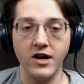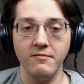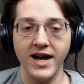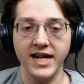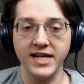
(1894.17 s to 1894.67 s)

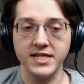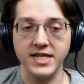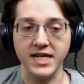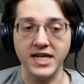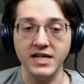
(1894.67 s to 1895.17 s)
aromatics
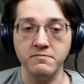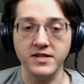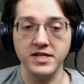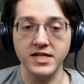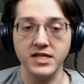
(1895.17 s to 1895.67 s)
to keep
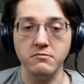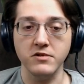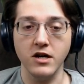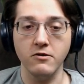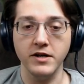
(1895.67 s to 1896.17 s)
the
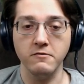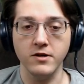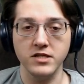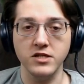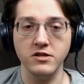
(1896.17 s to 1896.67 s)
system going
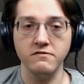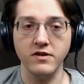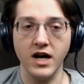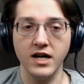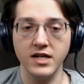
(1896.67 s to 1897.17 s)
once you've
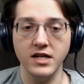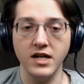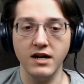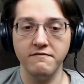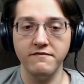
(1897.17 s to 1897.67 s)
got
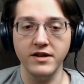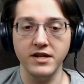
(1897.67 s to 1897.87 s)
enough